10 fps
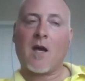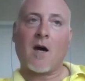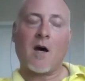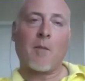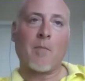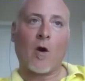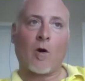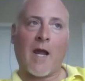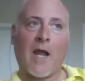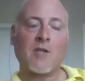
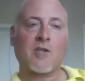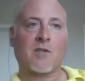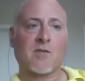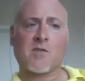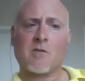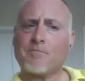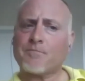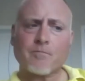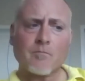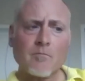Our agents
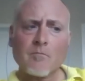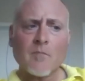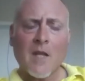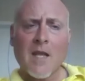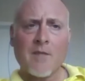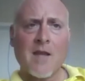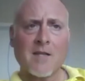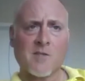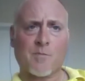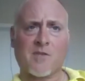in that
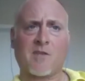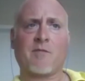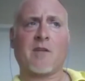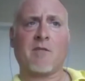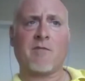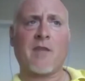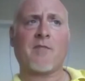specific event,